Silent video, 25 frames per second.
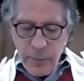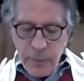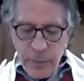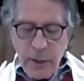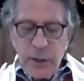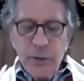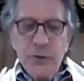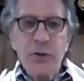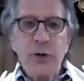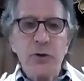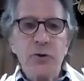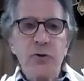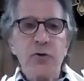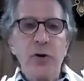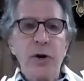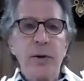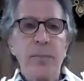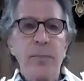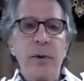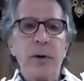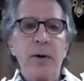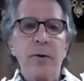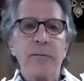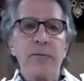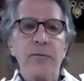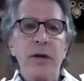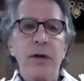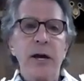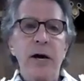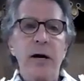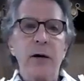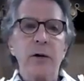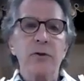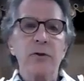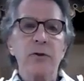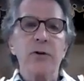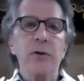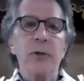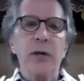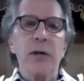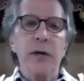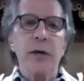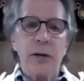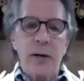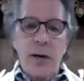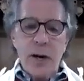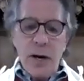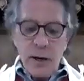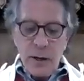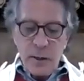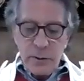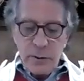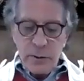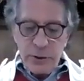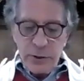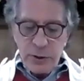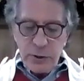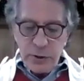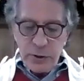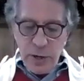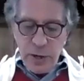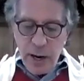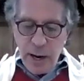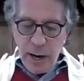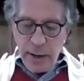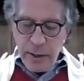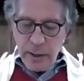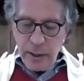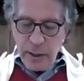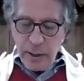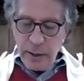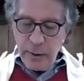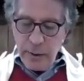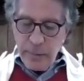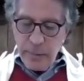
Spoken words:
is the treatment of the elderly in our society.